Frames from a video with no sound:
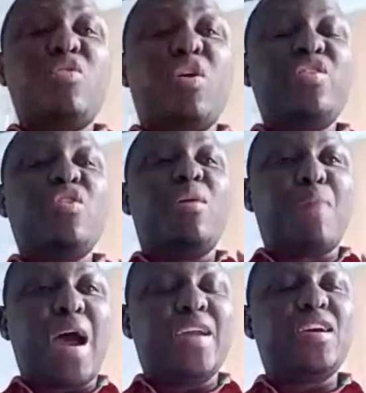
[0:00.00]
know in
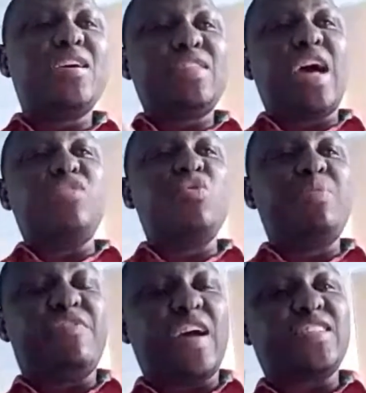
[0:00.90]
your mind that
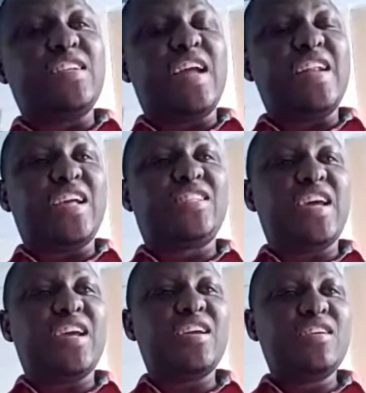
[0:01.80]
you'll be fasting the next
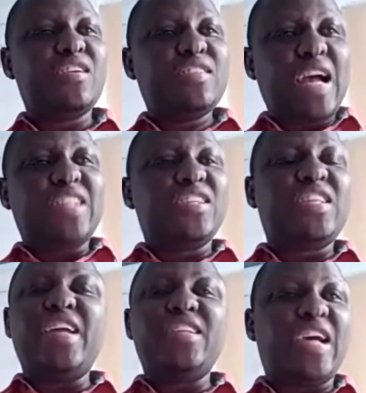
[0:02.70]
day. That is
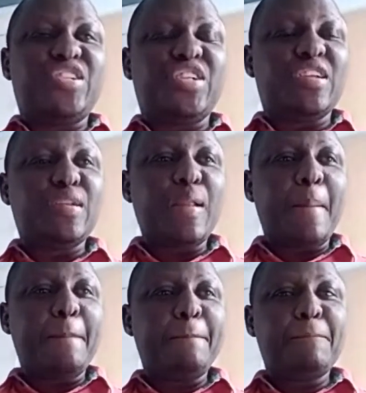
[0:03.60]
the intention
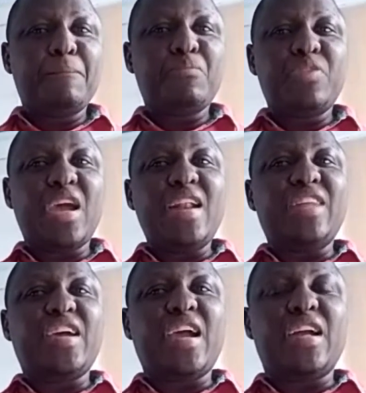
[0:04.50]
and
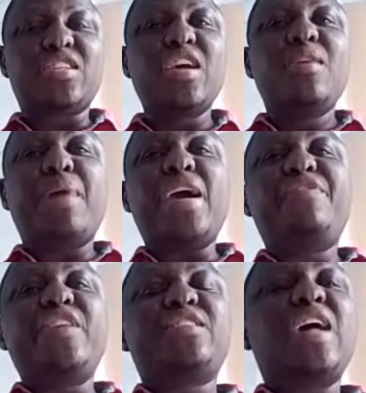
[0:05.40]
nothing else. But
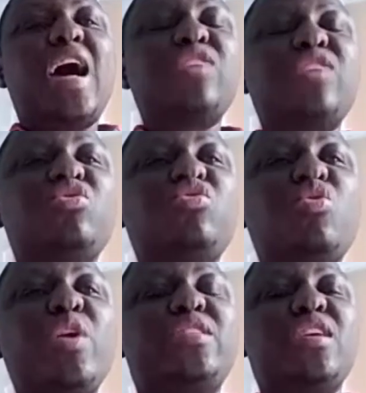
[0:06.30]
if it has to
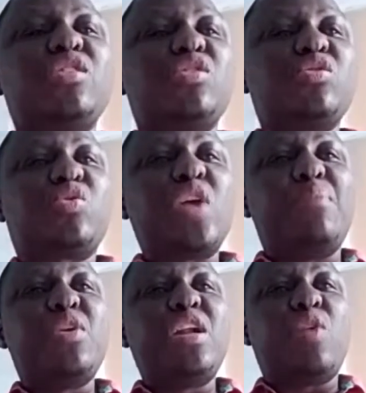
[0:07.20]
do with
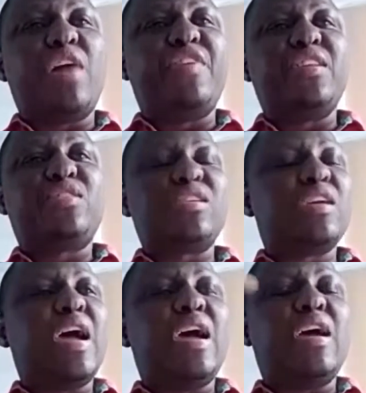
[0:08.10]
Siyamun
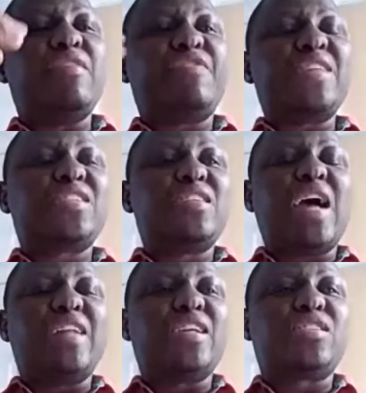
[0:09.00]
Nawafil, fasting
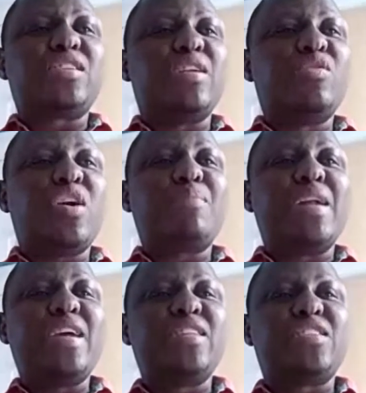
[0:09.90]
that is not
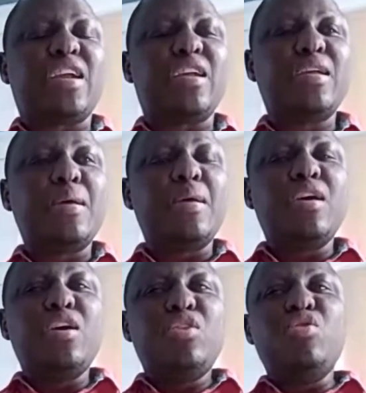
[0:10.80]
mandatory,
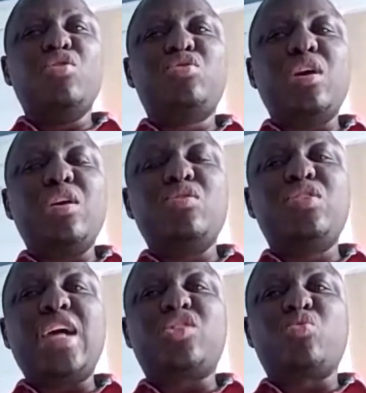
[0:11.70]
you
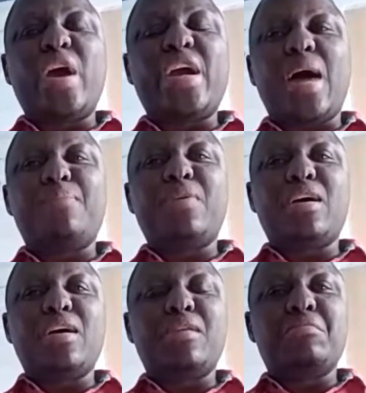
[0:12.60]
just wake up,
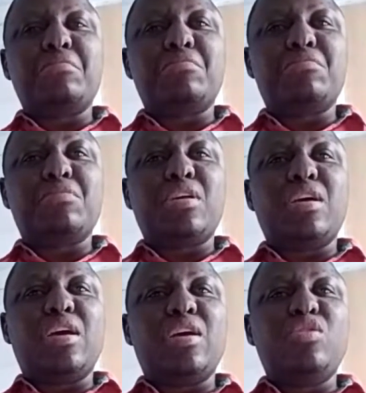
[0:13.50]

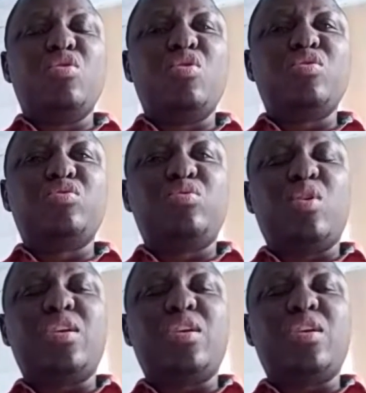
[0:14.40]
you